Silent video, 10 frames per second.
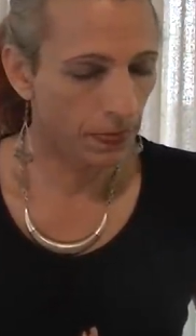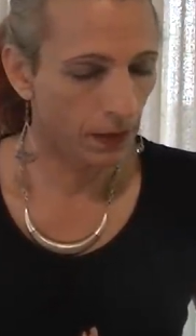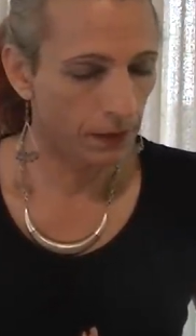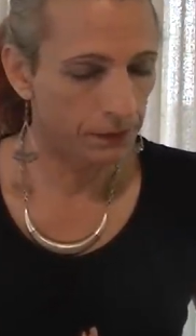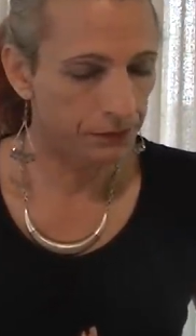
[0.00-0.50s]

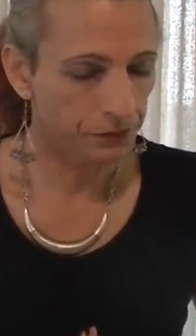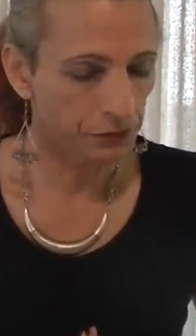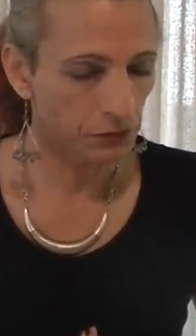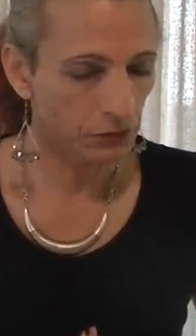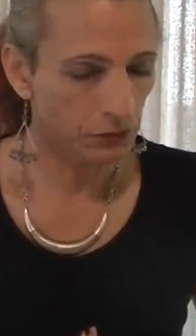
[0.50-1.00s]

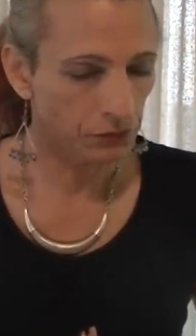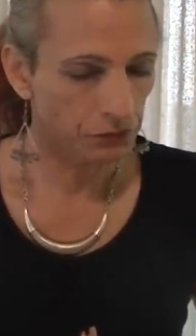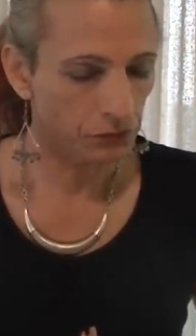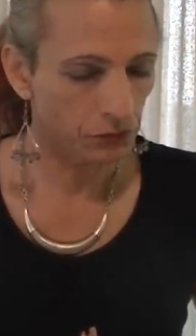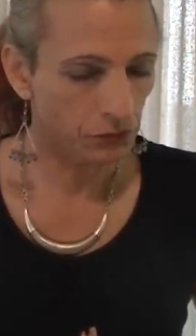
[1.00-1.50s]
interactions
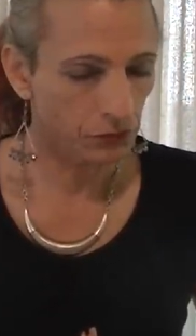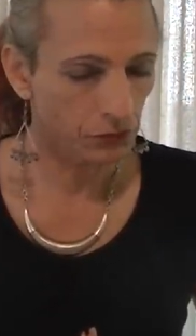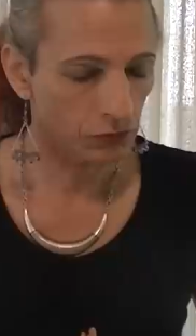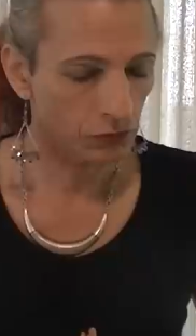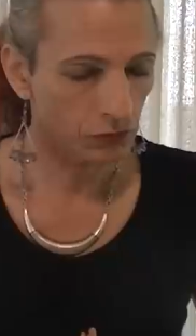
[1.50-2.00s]
within the
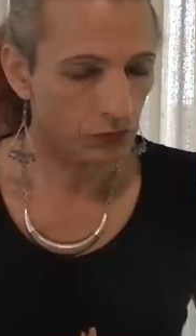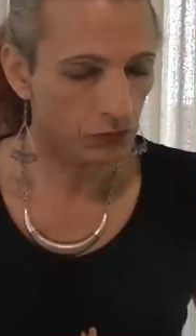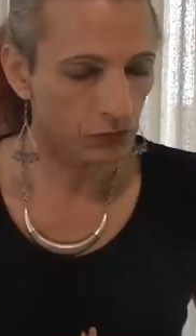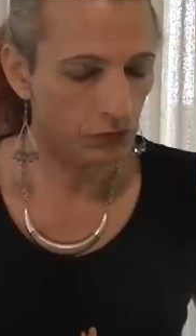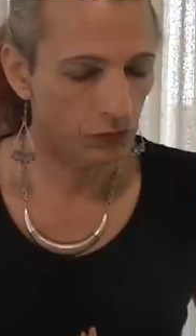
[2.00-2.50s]
oversoul